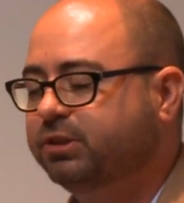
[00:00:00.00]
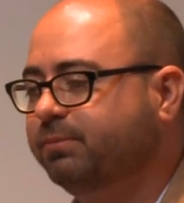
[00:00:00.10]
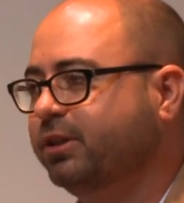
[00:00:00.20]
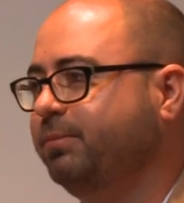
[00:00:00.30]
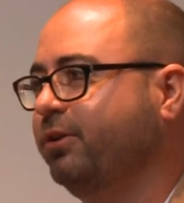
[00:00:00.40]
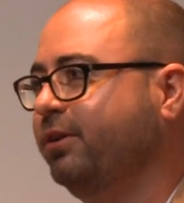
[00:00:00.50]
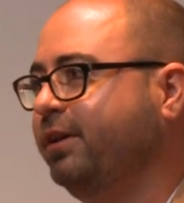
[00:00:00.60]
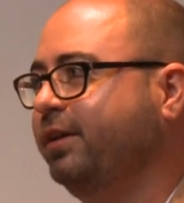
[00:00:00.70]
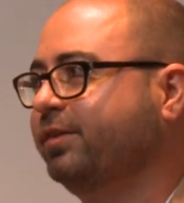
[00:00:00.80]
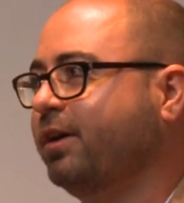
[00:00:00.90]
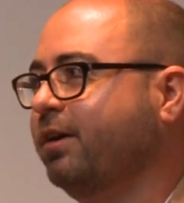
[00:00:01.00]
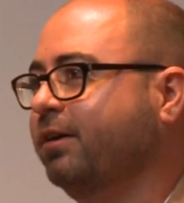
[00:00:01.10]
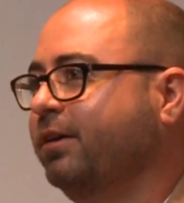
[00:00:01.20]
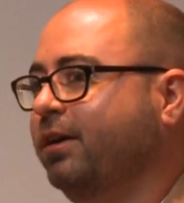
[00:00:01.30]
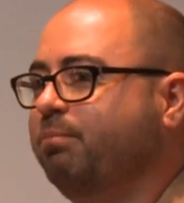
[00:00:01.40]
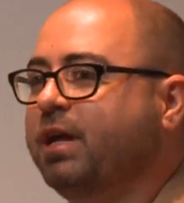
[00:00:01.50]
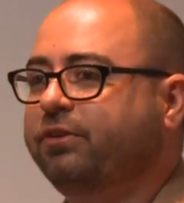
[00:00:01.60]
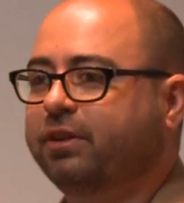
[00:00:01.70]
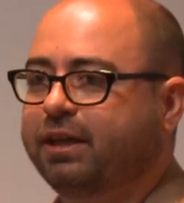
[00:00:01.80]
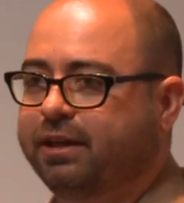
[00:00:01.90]
Muslim communities, are
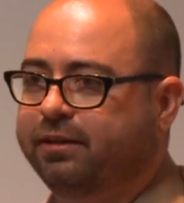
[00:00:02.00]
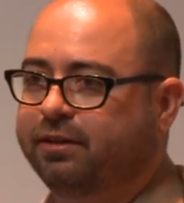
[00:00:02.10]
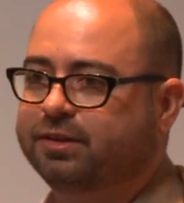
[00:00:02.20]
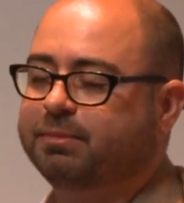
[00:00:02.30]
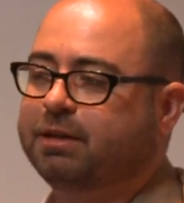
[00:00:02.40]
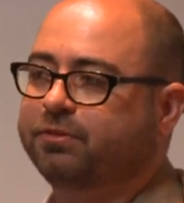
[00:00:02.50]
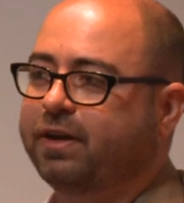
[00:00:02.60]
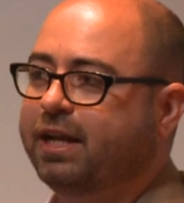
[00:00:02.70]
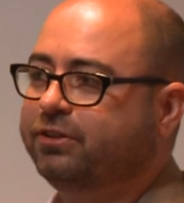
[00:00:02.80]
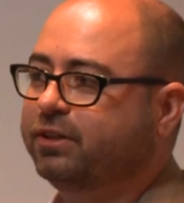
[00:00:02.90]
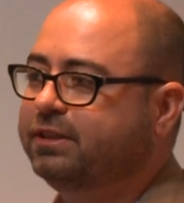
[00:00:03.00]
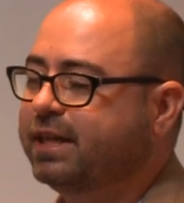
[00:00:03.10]
mentally ill, sometimes financially